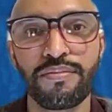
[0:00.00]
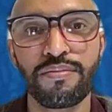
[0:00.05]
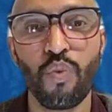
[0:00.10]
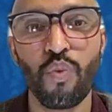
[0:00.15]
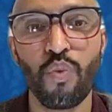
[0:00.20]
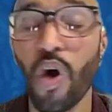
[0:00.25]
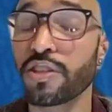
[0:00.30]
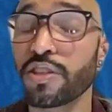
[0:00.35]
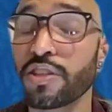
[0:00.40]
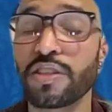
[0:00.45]

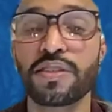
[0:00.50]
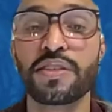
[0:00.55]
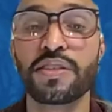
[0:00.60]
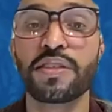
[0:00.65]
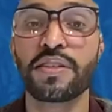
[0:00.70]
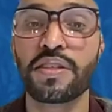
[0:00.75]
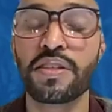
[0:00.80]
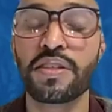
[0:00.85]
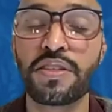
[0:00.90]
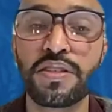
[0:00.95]
Washington,
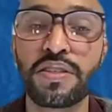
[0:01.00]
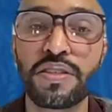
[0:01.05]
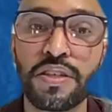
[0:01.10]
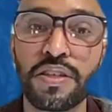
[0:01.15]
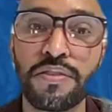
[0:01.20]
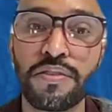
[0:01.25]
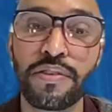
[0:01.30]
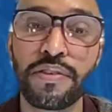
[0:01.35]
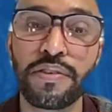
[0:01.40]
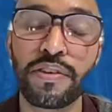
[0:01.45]
D.C.,
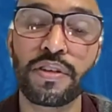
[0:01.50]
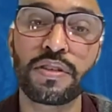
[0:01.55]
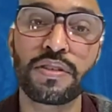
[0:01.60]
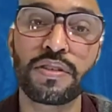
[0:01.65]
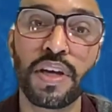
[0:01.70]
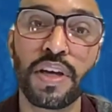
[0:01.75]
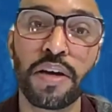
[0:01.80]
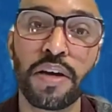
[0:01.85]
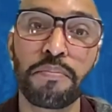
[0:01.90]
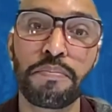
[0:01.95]
for
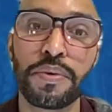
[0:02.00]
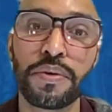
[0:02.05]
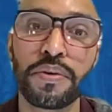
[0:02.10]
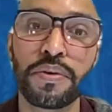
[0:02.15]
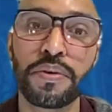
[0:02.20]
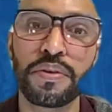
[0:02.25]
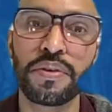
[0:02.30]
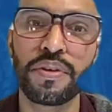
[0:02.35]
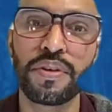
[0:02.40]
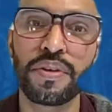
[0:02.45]
example,
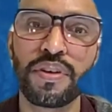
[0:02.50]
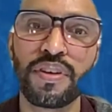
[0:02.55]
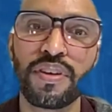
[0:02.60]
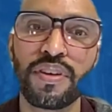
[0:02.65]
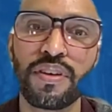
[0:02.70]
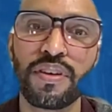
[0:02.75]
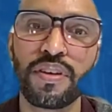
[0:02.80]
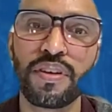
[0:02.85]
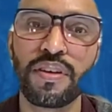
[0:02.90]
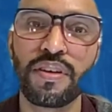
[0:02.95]

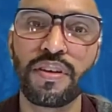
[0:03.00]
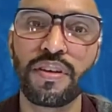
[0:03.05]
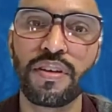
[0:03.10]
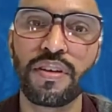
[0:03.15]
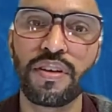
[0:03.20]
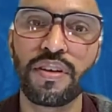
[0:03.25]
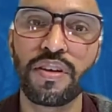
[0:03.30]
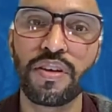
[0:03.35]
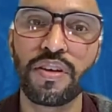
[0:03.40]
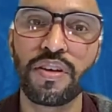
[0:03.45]

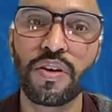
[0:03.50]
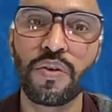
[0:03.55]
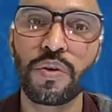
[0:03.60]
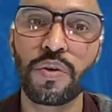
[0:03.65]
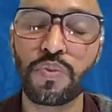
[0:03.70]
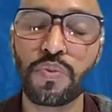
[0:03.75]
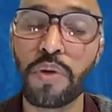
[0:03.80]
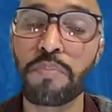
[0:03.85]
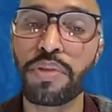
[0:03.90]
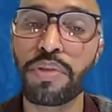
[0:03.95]

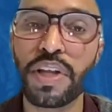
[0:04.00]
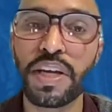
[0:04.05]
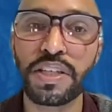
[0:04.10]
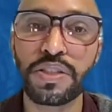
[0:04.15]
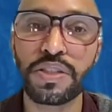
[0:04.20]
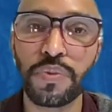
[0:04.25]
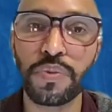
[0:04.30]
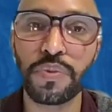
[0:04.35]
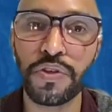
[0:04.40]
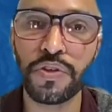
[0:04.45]
was one
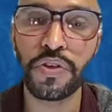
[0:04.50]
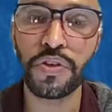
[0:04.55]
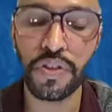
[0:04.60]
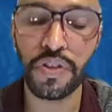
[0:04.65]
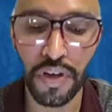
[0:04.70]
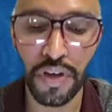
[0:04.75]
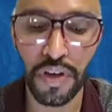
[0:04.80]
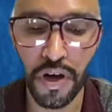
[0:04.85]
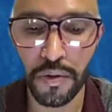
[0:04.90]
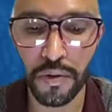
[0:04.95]
place where you could
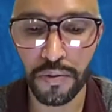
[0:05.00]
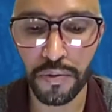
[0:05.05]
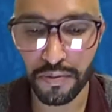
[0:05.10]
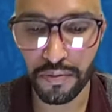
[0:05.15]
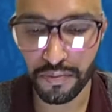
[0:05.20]
go,